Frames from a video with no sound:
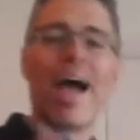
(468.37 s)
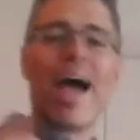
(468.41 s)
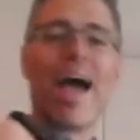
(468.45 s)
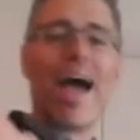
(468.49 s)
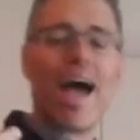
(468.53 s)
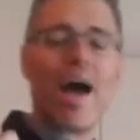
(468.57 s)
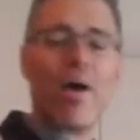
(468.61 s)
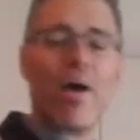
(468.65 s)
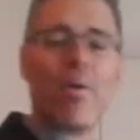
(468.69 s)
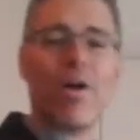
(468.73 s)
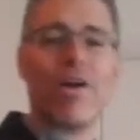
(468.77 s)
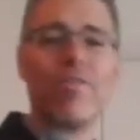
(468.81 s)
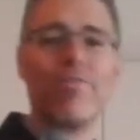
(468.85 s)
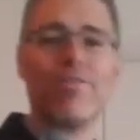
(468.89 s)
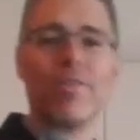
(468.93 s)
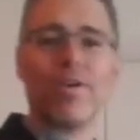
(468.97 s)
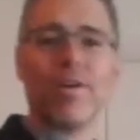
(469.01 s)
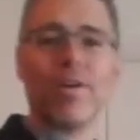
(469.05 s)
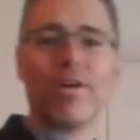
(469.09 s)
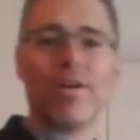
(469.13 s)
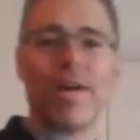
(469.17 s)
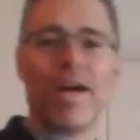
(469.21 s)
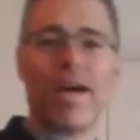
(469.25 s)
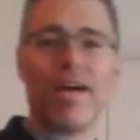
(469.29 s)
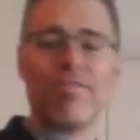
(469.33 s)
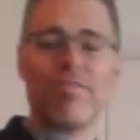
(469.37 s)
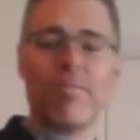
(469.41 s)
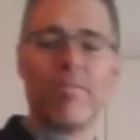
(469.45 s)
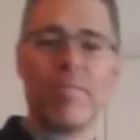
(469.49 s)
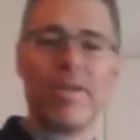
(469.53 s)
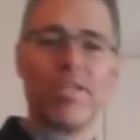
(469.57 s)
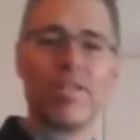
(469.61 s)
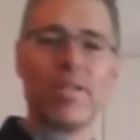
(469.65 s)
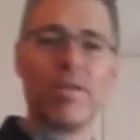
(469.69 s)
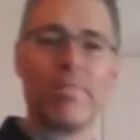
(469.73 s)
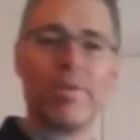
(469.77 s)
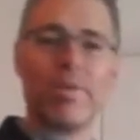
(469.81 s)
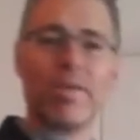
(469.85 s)
However, as I
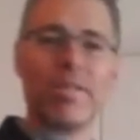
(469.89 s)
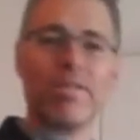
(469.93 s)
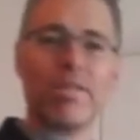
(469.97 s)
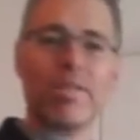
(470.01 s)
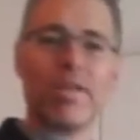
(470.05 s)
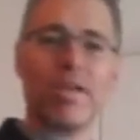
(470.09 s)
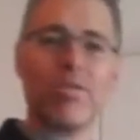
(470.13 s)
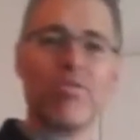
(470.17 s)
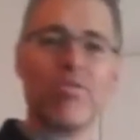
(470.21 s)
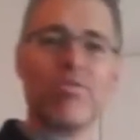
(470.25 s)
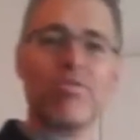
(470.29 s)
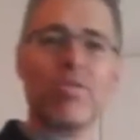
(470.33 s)
mentioned a minute ago,